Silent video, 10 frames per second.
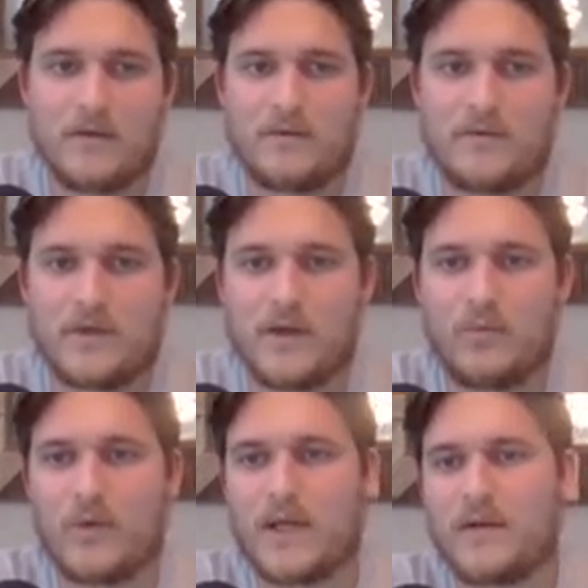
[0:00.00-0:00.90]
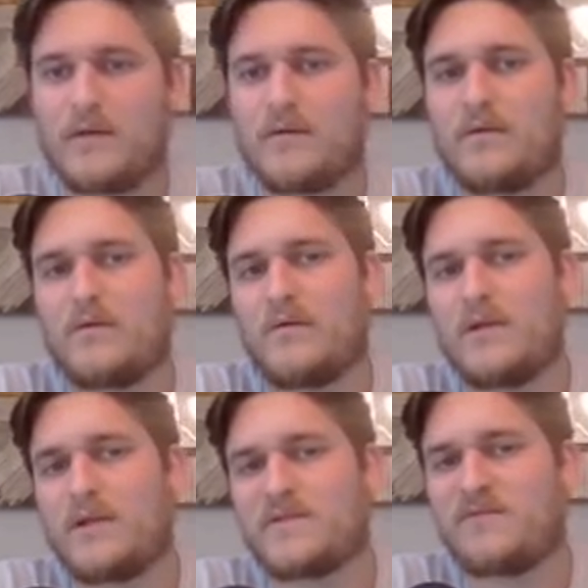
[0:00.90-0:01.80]
when
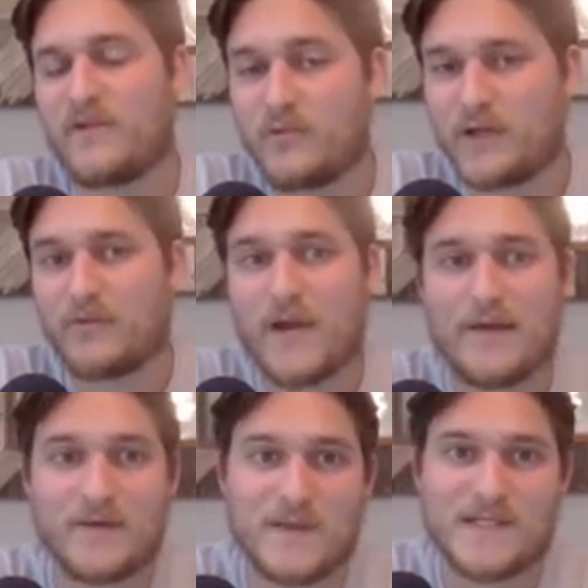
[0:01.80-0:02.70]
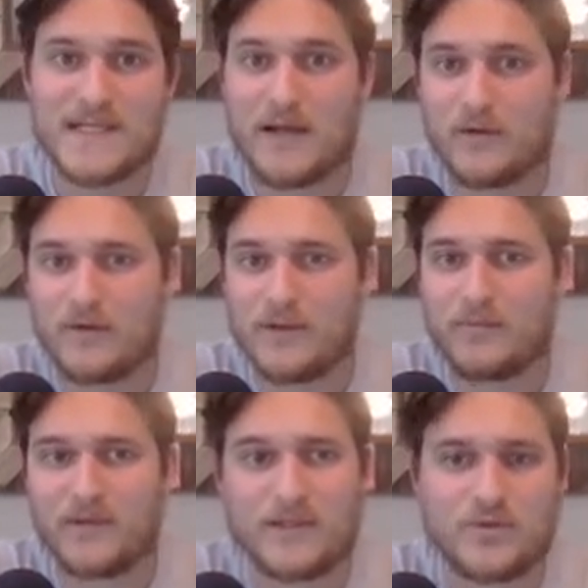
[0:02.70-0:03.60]
it's floating around in the cell or in the
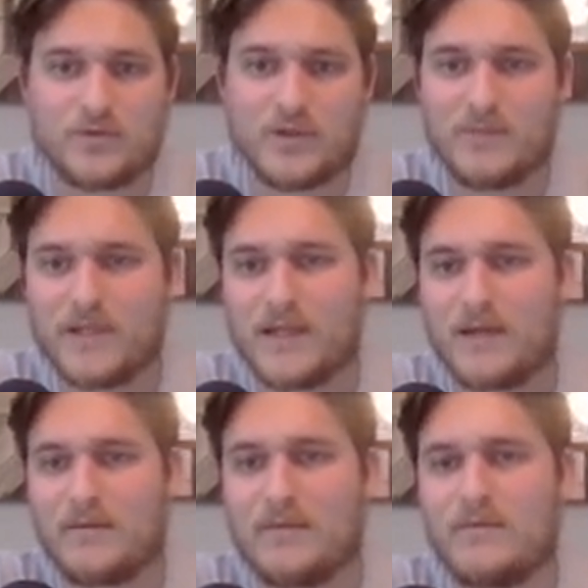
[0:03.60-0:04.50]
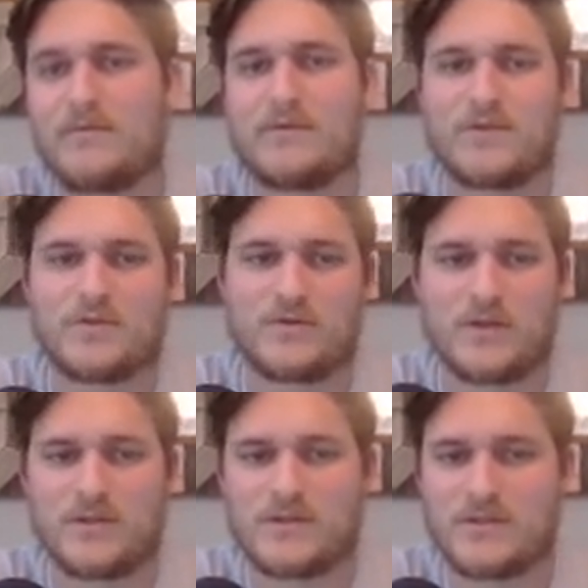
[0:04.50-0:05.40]
bloodstream and then
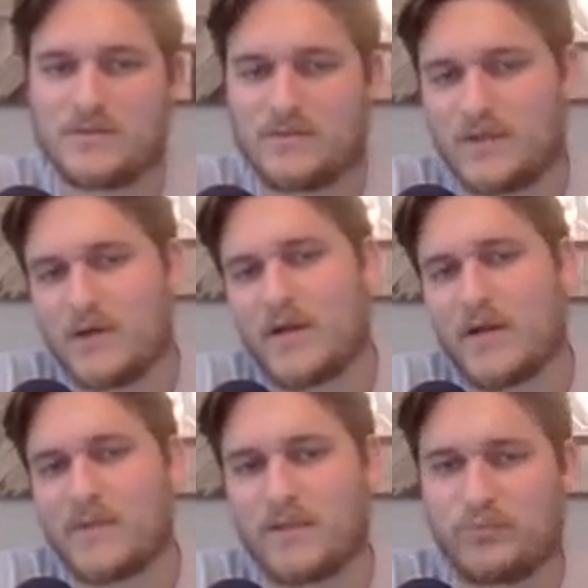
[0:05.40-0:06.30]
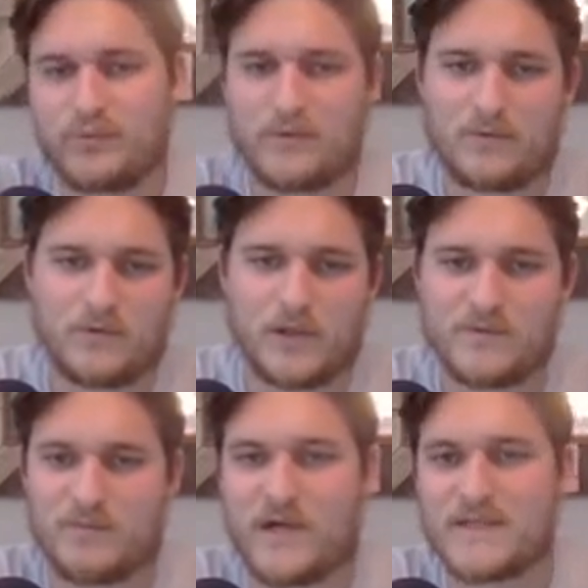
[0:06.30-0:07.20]
is coming in
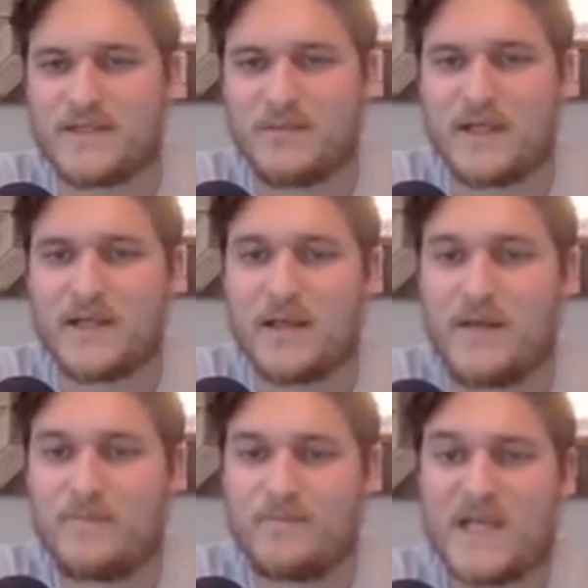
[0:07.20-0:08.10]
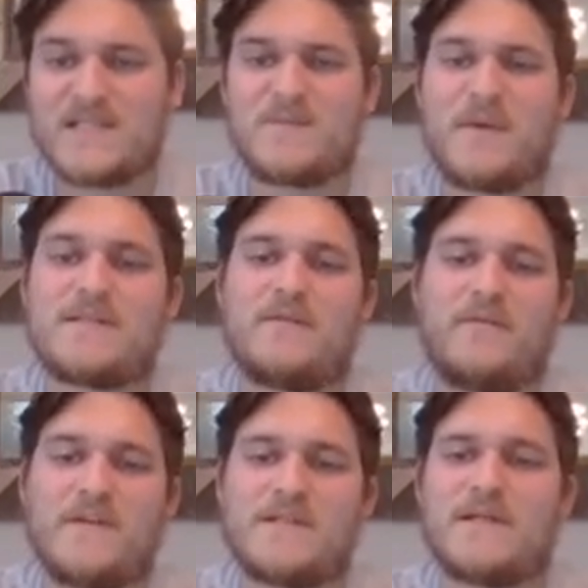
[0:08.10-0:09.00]
close proximity, that
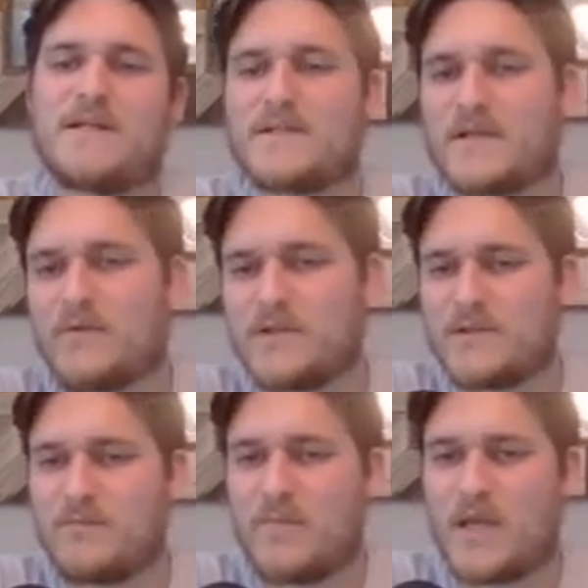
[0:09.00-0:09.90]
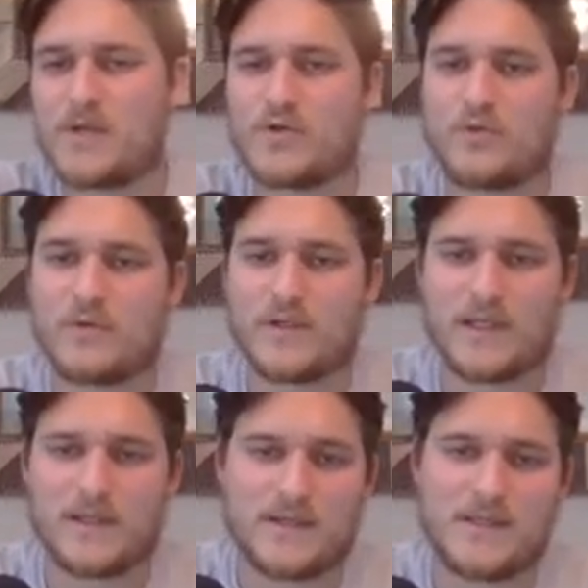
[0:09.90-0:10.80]
specificity is going to make sure
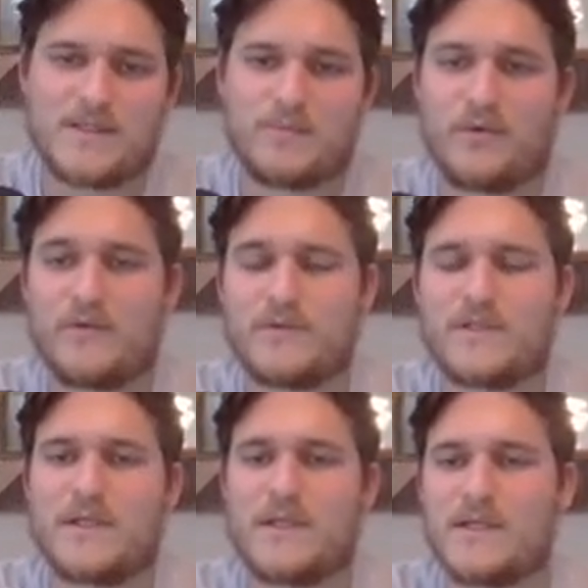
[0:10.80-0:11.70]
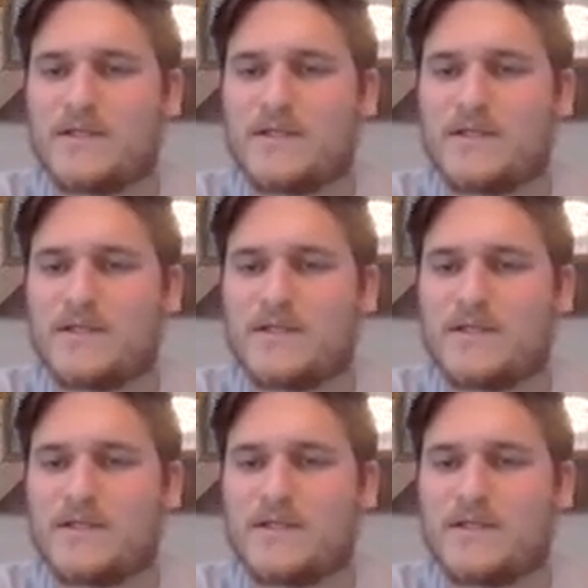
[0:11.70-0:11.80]
that this protein is